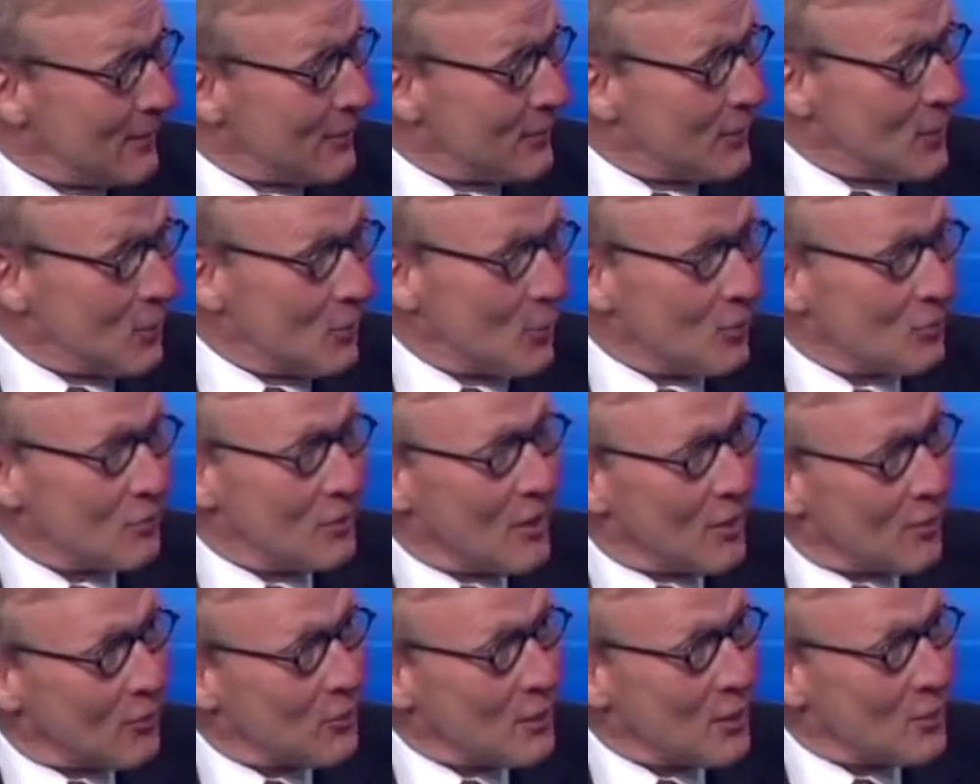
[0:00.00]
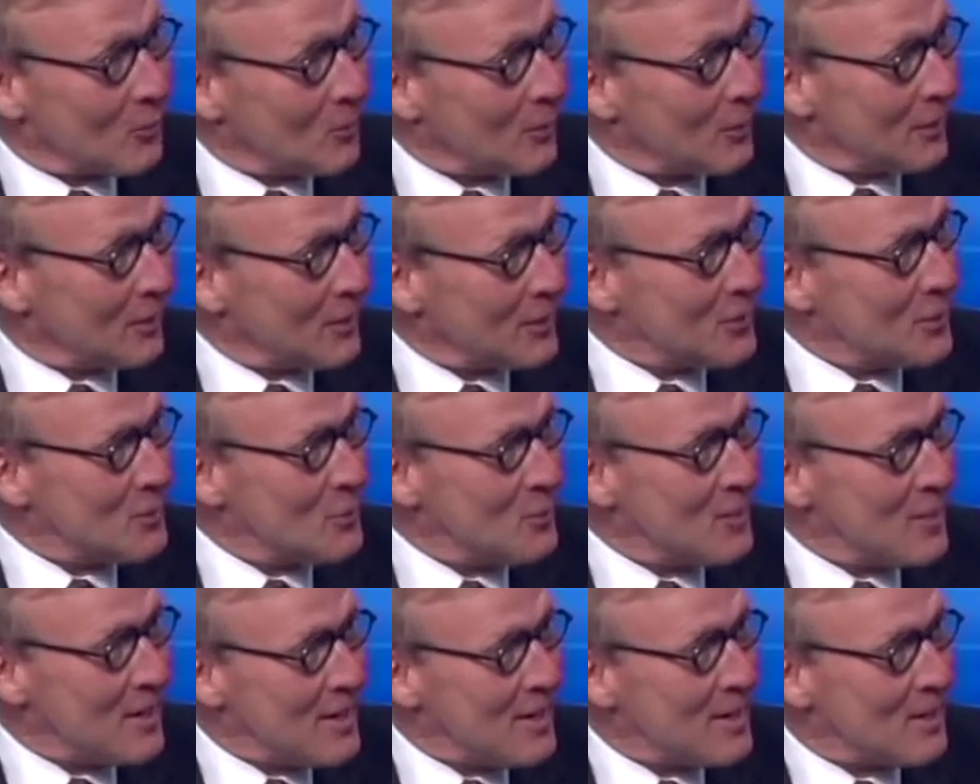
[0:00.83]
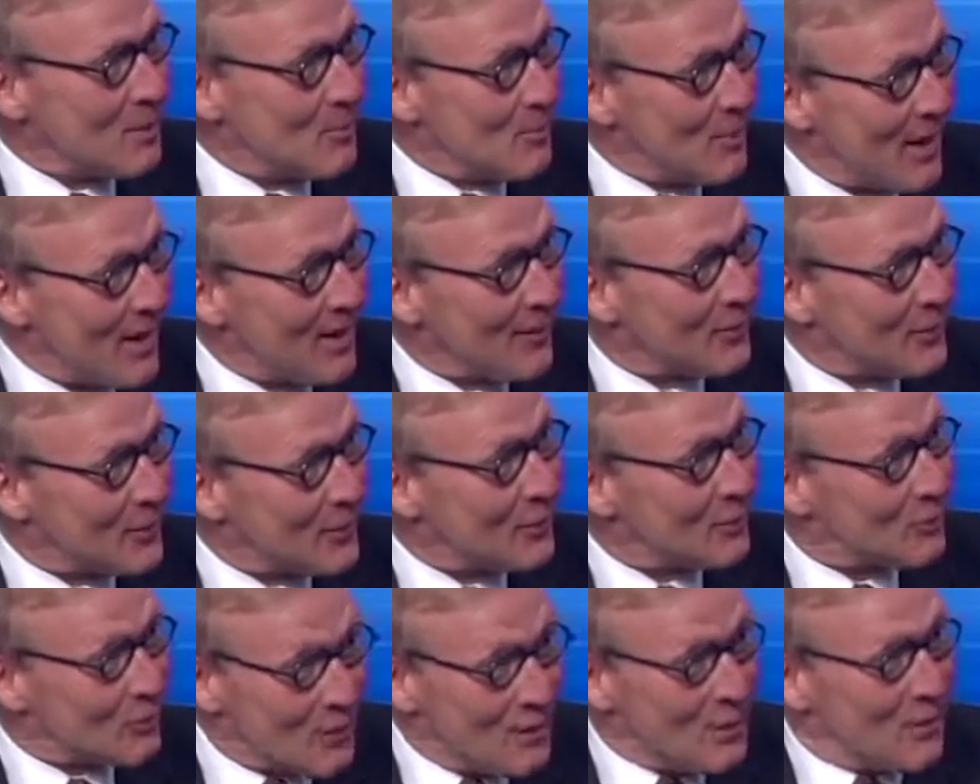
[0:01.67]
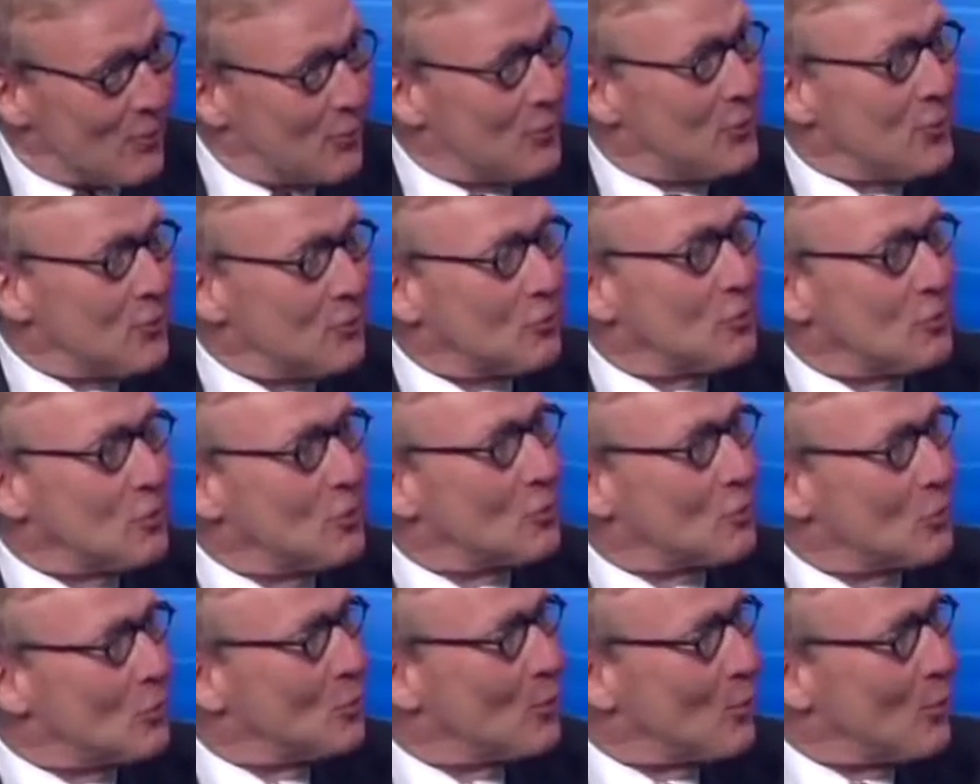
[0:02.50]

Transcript: There was nothing really unique about this. This is the